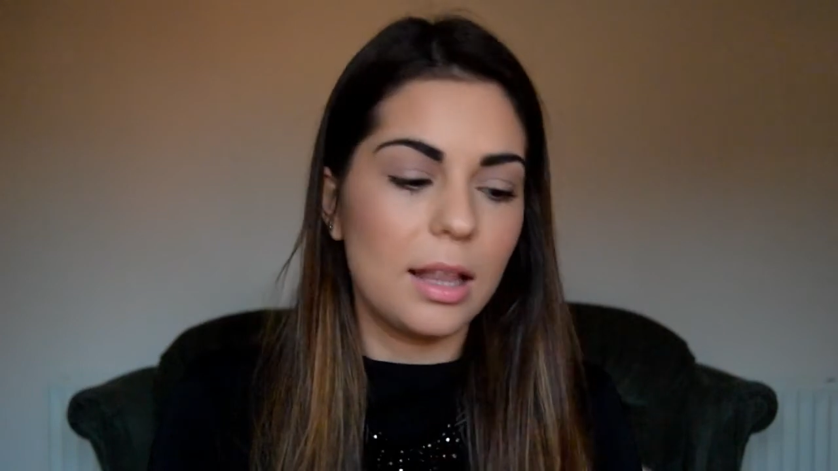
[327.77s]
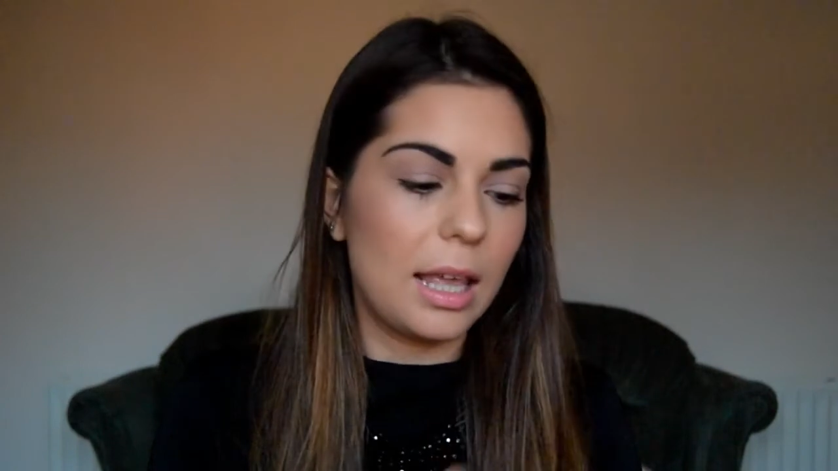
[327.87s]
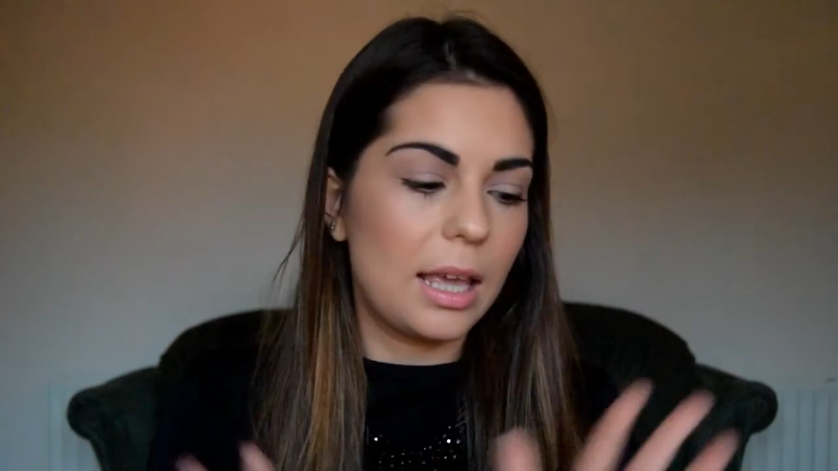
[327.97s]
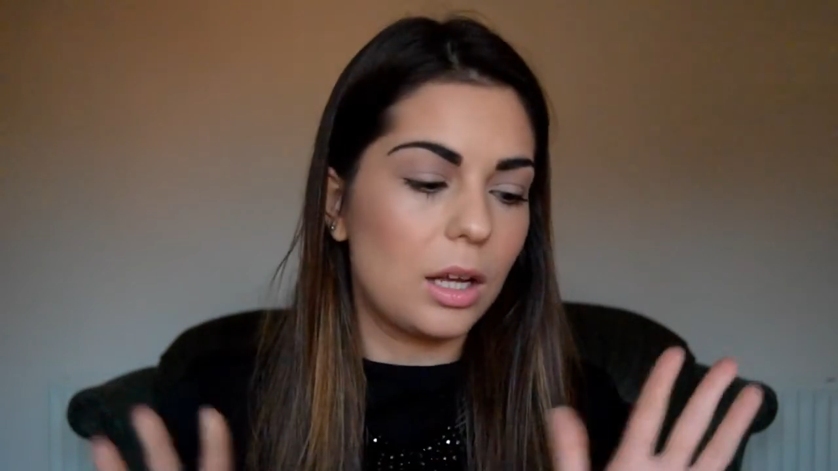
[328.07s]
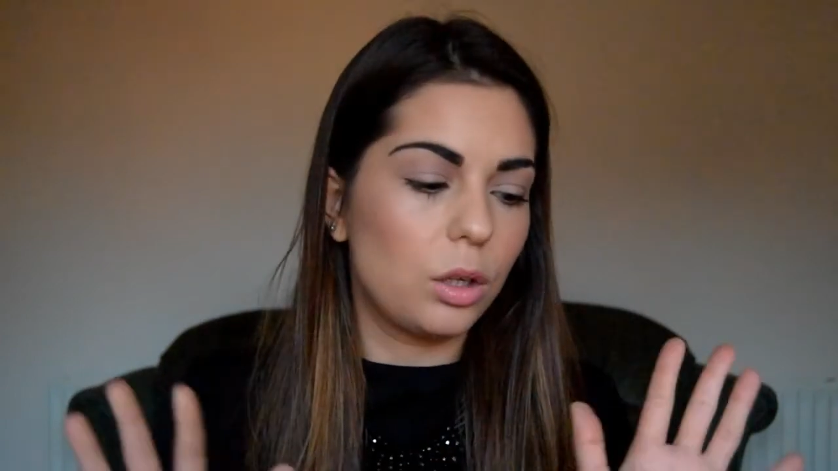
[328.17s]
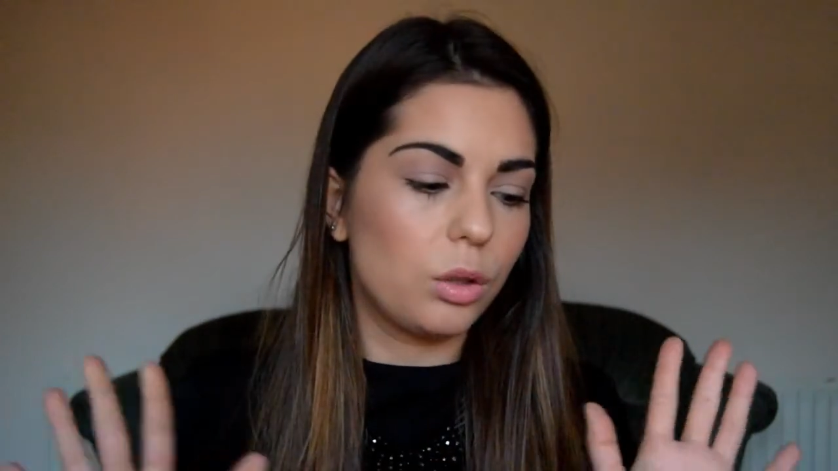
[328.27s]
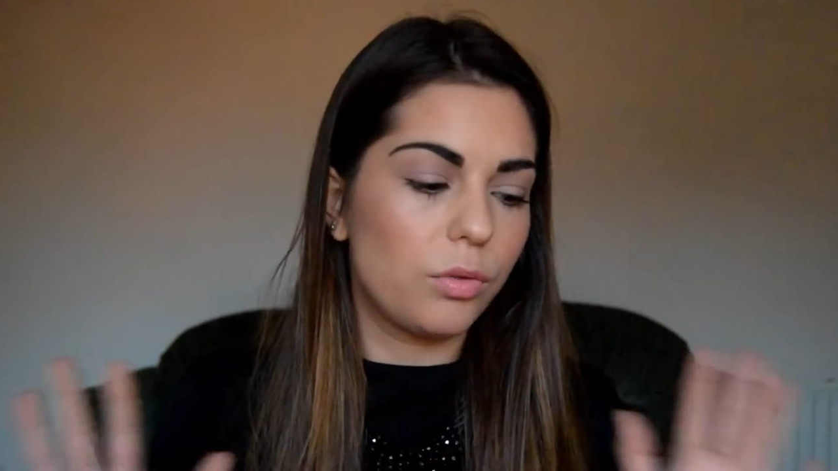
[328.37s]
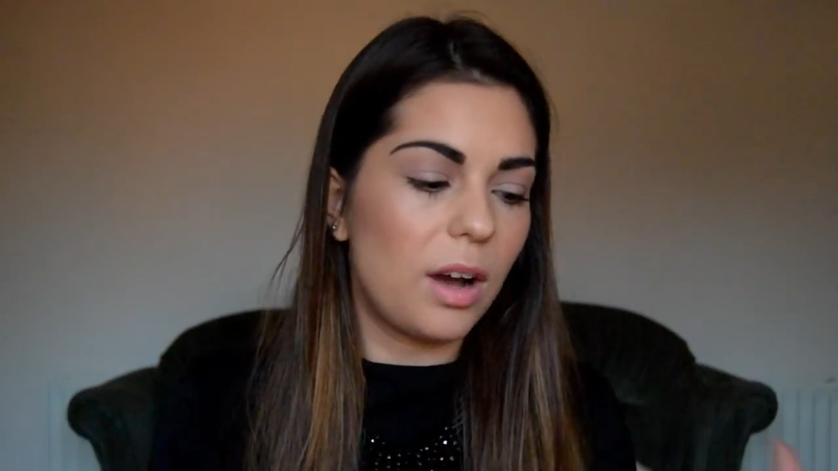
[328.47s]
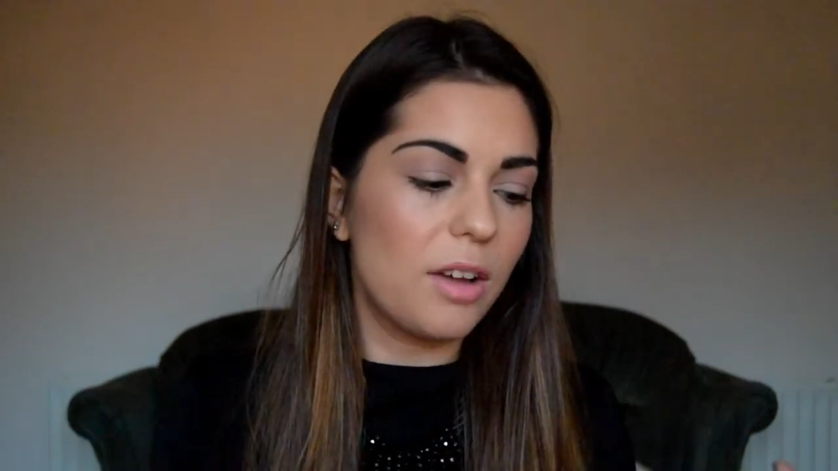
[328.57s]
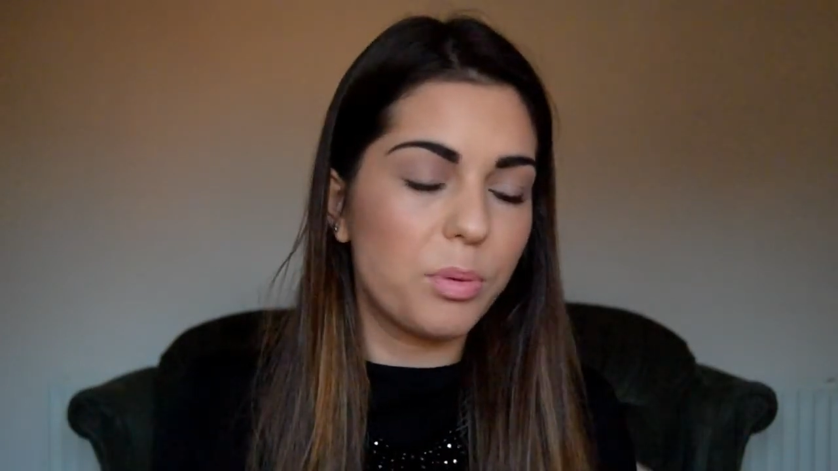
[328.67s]
They include
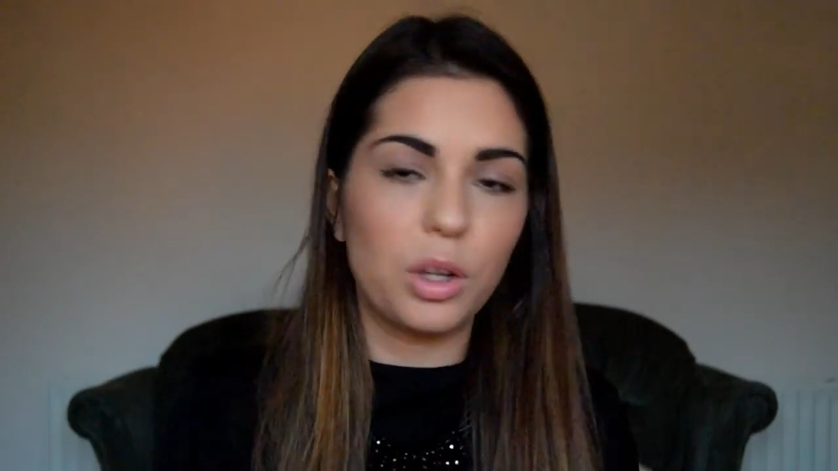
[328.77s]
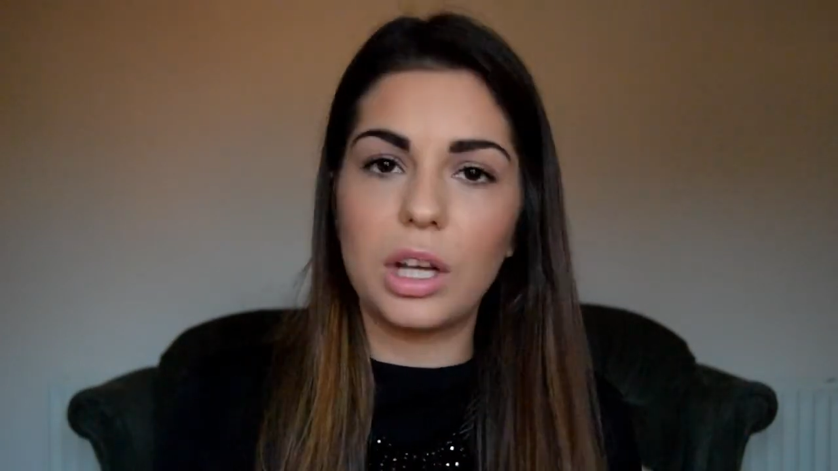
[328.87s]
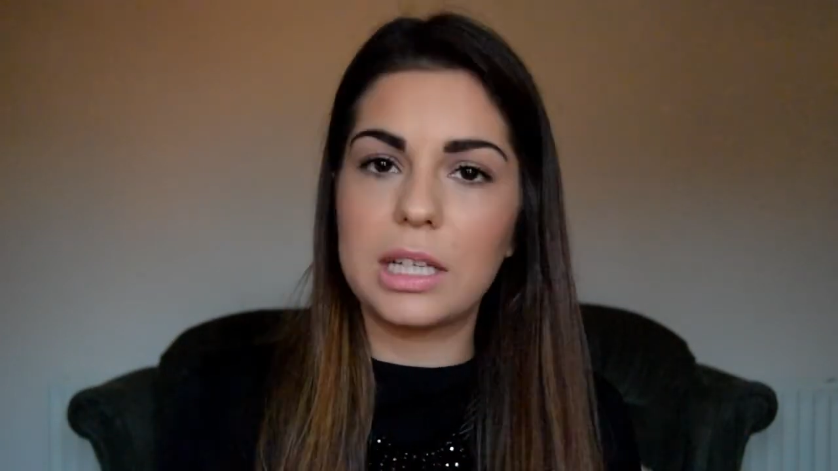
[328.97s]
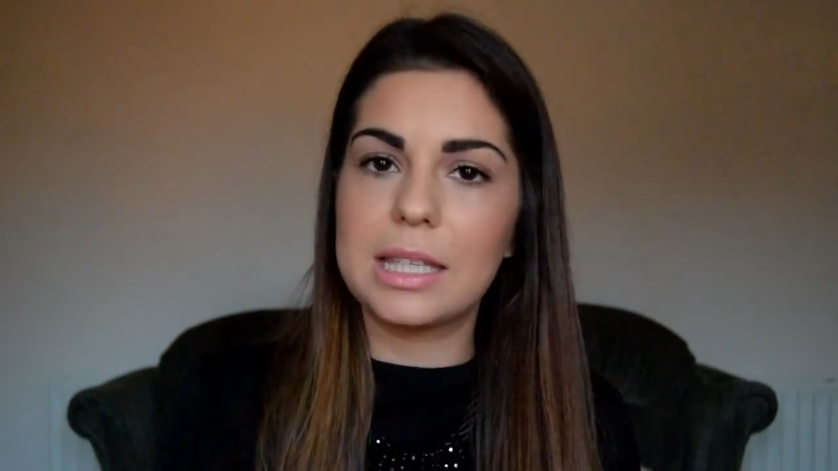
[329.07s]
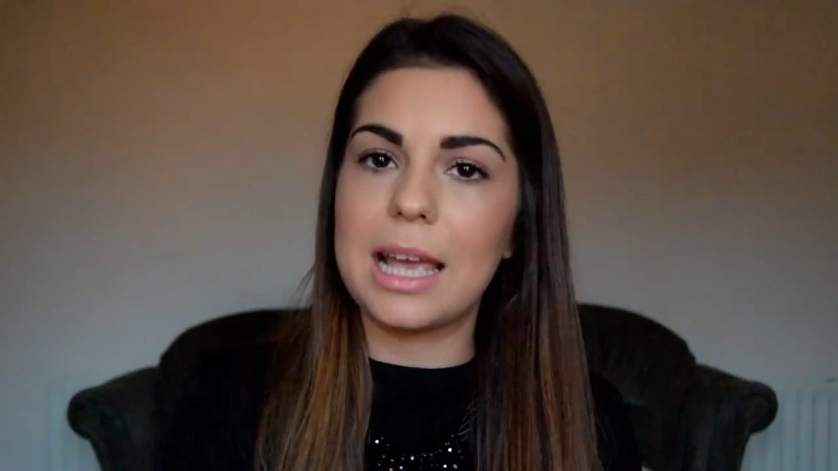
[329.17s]
5 products